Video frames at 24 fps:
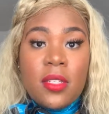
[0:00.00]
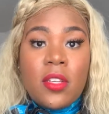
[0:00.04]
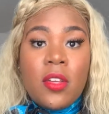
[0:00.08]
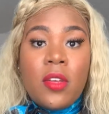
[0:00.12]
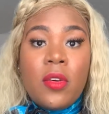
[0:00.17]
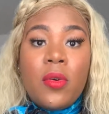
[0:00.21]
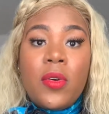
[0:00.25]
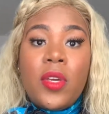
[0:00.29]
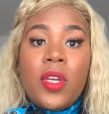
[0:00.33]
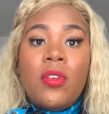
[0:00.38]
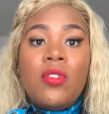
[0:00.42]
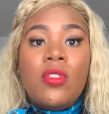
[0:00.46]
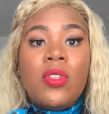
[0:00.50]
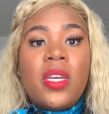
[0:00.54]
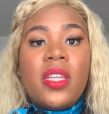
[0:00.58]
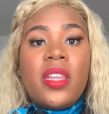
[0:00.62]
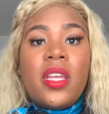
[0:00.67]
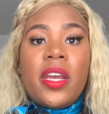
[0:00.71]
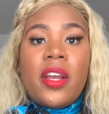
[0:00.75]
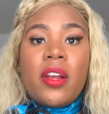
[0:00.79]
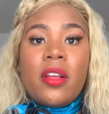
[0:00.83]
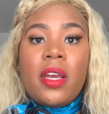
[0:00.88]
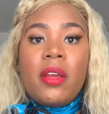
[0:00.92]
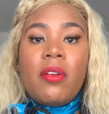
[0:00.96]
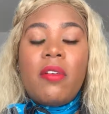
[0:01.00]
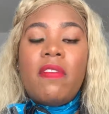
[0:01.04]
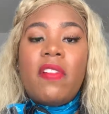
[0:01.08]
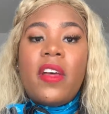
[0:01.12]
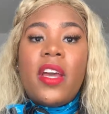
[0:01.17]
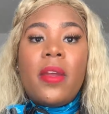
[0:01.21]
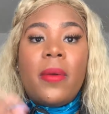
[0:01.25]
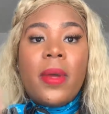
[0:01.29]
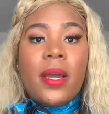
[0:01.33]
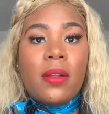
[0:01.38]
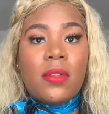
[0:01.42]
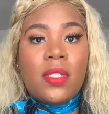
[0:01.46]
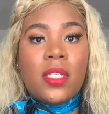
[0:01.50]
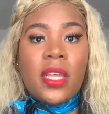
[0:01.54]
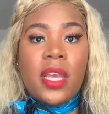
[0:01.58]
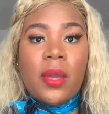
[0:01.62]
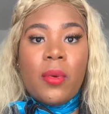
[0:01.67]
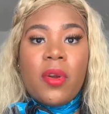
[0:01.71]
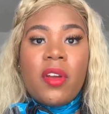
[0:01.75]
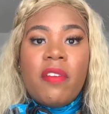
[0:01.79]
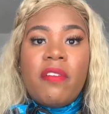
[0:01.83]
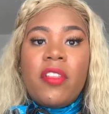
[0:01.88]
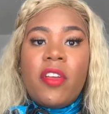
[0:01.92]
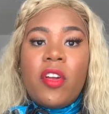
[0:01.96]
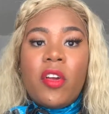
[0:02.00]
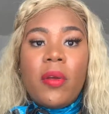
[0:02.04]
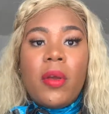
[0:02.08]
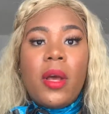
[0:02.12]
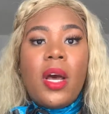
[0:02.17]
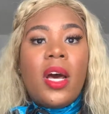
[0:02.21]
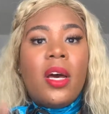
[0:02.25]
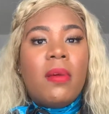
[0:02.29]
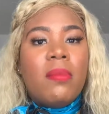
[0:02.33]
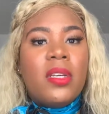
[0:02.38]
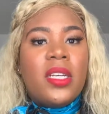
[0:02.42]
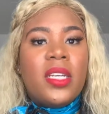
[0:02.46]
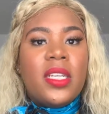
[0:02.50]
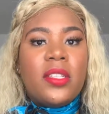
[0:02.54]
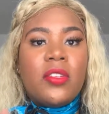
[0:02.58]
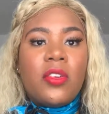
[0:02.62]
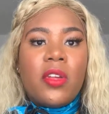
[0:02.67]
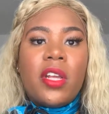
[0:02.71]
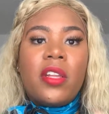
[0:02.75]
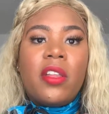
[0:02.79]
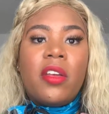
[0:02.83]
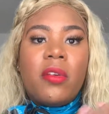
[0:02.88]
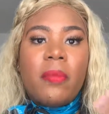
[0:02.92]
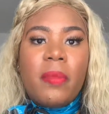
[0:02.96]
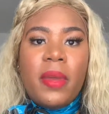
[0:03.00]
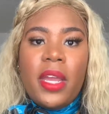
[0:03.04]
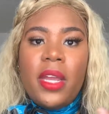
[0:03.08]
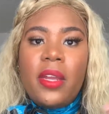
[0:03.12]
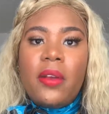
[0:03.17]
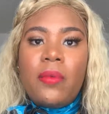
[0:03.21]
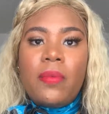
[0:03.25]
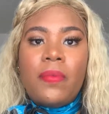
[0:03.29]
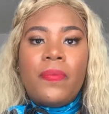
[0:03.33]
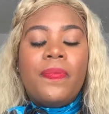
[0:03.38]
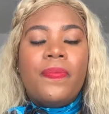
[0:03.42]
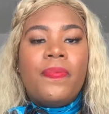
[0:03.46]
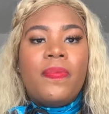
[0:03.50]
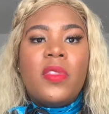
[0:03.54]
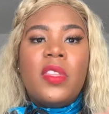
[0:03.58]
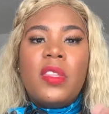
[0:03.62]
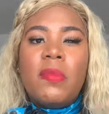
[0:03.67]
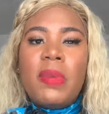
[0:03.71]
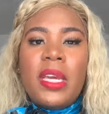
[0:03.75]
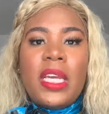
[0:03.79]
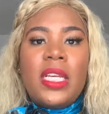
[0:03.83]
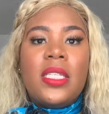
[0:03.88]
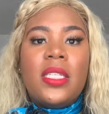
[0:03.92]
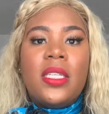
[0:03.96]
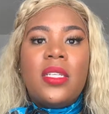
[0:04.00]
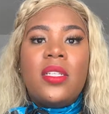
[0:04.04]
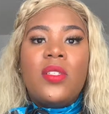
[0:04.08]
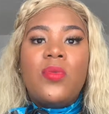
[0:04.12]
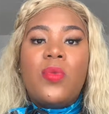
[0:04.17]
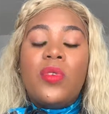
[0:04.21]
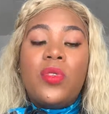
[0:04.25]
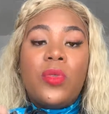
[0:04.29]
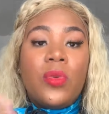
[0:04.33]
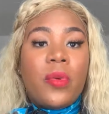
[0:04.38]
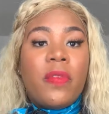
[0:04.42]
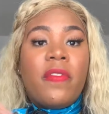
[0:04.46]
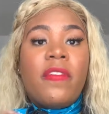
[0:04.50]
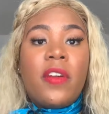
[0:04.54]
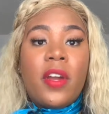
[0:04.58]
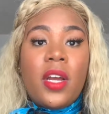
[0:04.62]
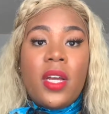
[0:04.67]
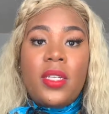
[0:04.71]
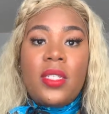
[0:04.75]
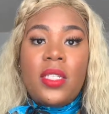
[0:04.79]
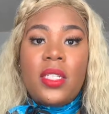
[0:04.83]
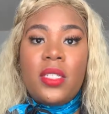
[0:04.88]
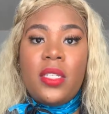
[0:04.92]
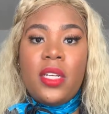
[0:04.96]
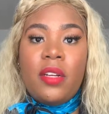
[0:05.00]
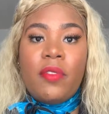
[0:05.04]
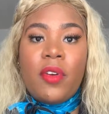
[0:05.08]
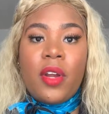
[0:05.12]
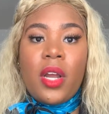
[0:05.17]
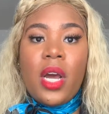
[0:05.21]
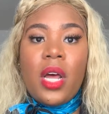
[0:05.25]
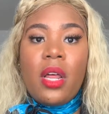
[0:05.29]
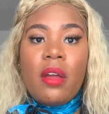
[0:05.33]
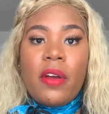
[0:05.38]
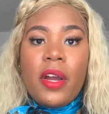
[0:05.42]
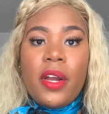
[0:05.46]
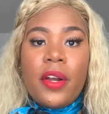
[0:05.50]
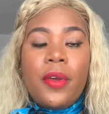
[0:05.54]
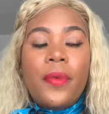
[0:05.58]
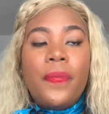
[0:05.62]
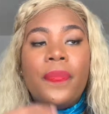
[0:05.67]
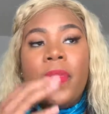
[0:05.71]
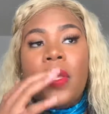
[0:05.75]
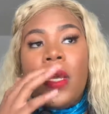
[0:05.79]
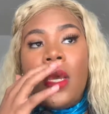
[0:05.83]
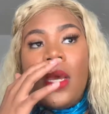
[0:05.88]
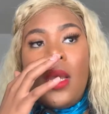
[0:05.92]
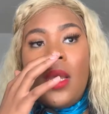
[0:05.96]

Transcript: So usually the airline will fly you out to like wherever their hub is or like their main bases, which for us is Denver, Colorado.